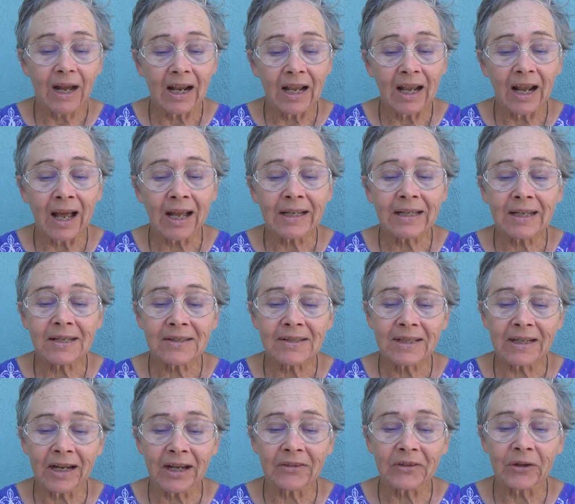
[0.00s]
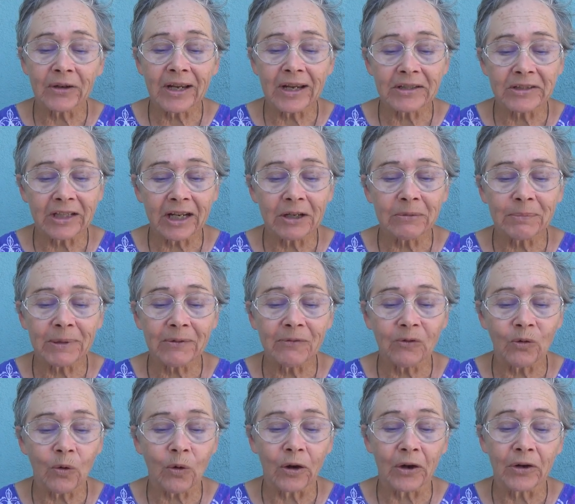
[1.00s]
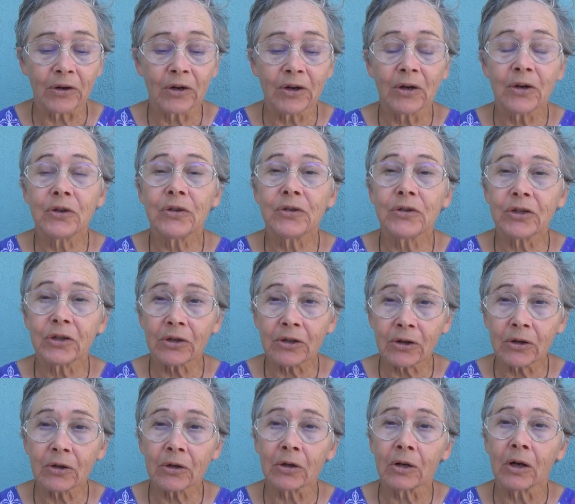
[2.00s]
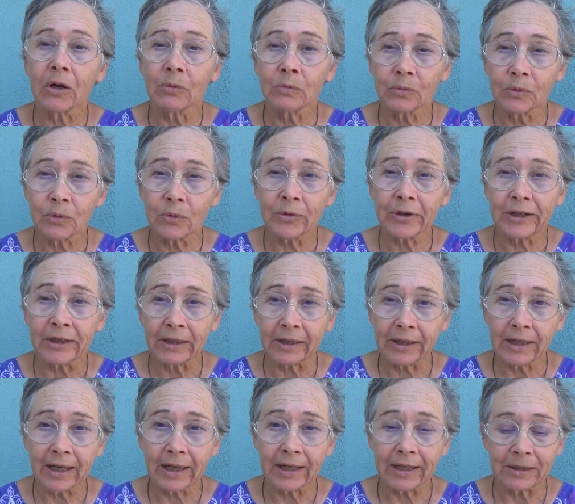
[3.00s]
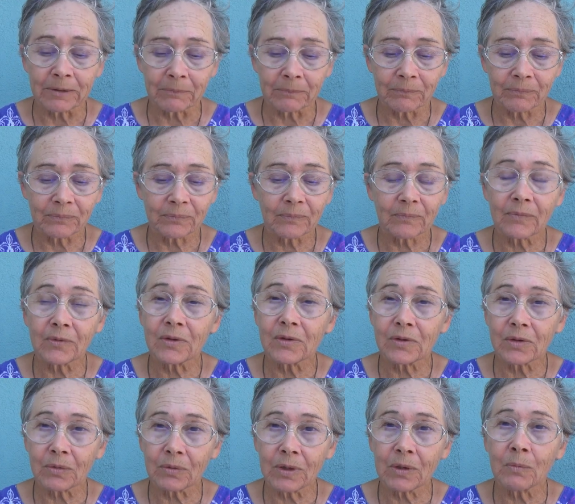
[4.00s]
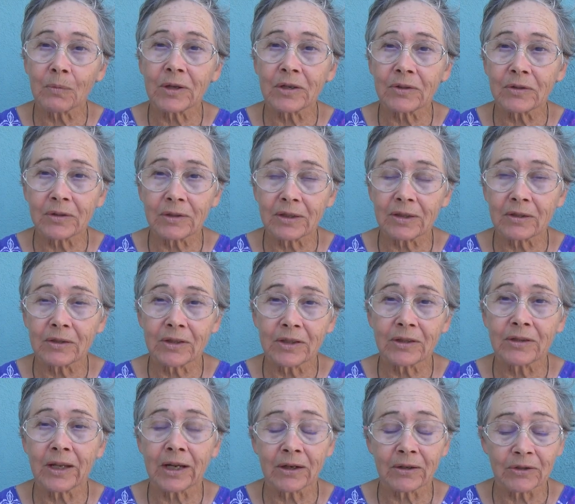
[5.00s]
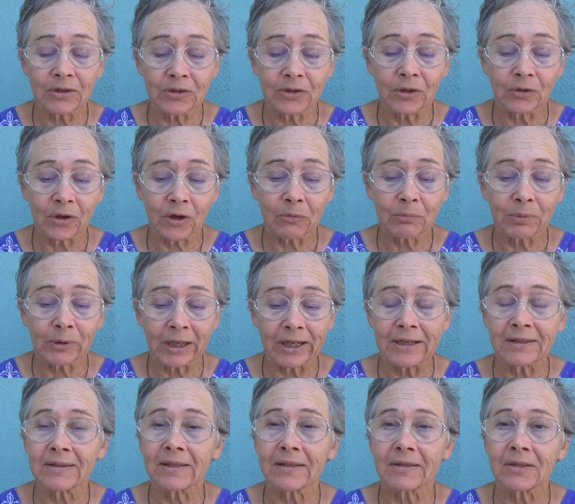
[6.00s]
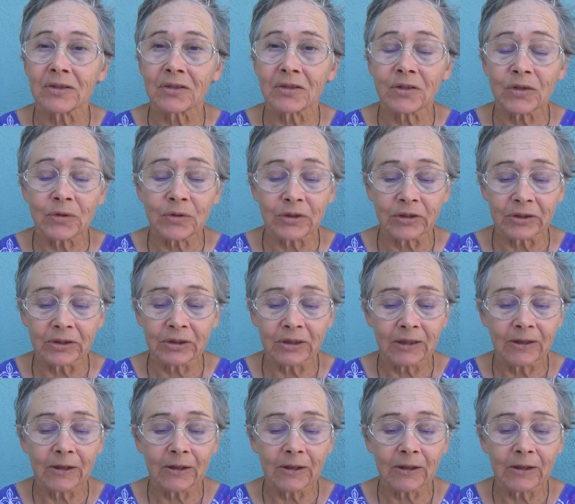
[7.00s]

like as the other had done before, to her a wooing came. So he went to, their, to her place as a suitor.